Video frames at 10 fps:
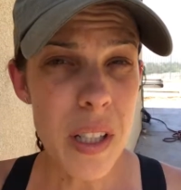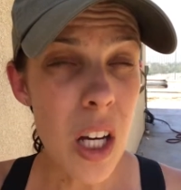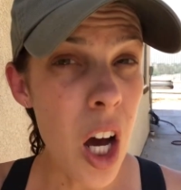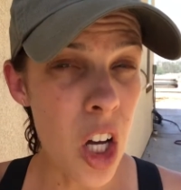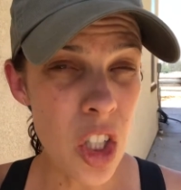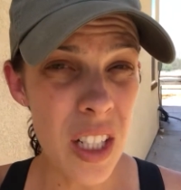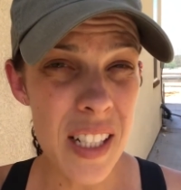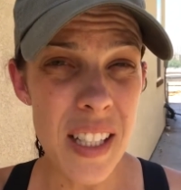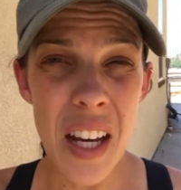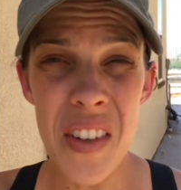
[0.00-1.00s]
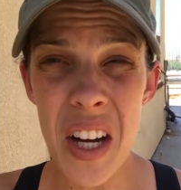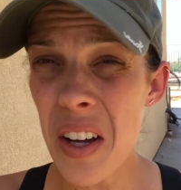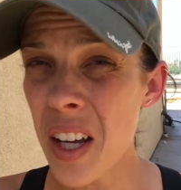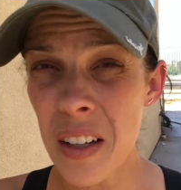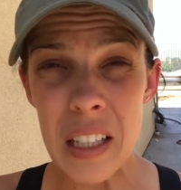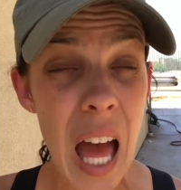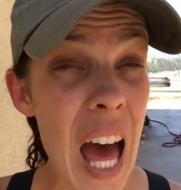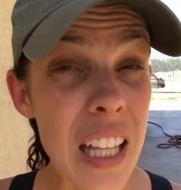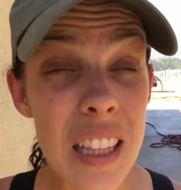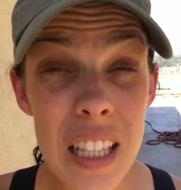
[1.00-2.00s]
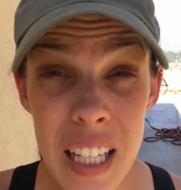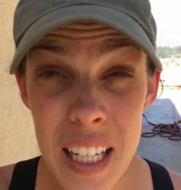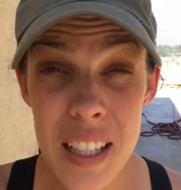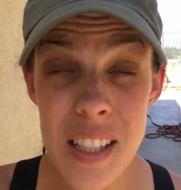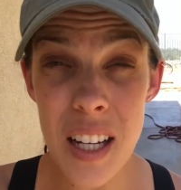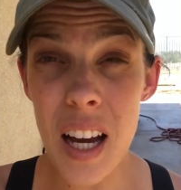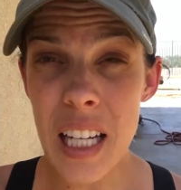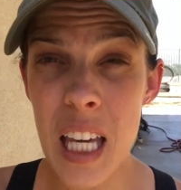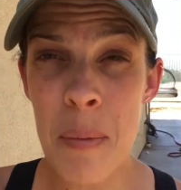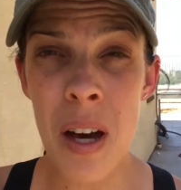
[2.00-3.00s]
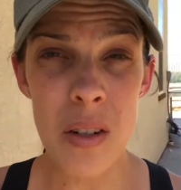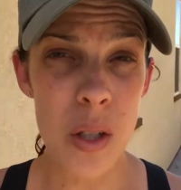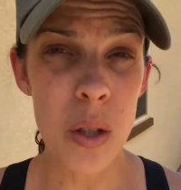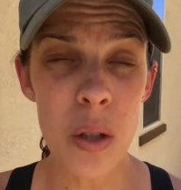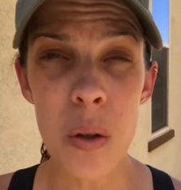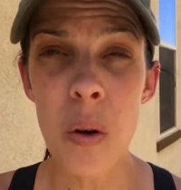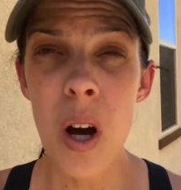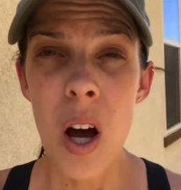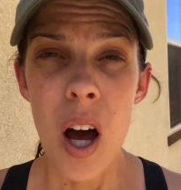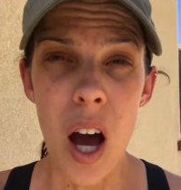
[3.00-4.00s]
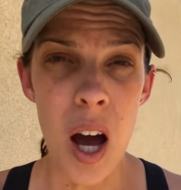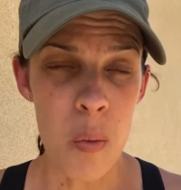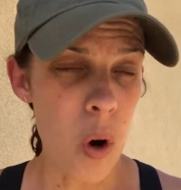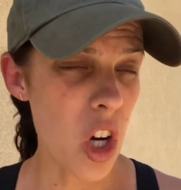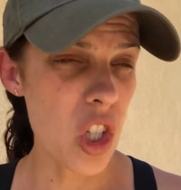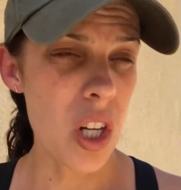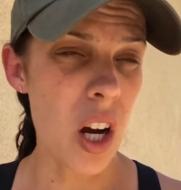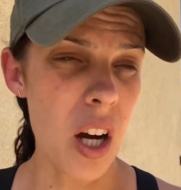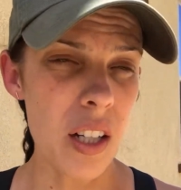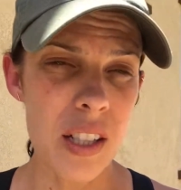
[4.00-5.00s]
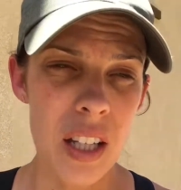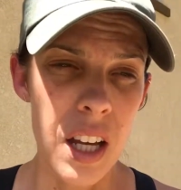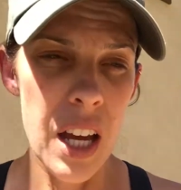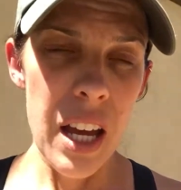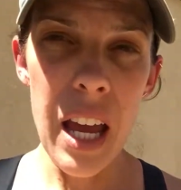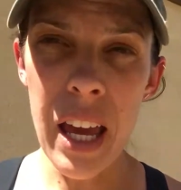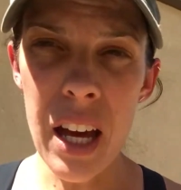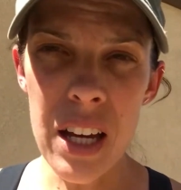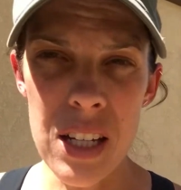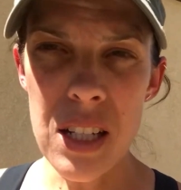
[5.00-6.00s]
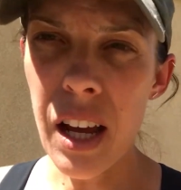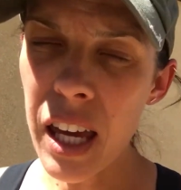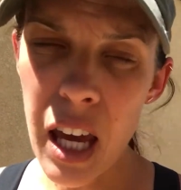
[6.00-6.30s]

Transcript: it's 107 out here at least. I came out to um, wash the dogs and I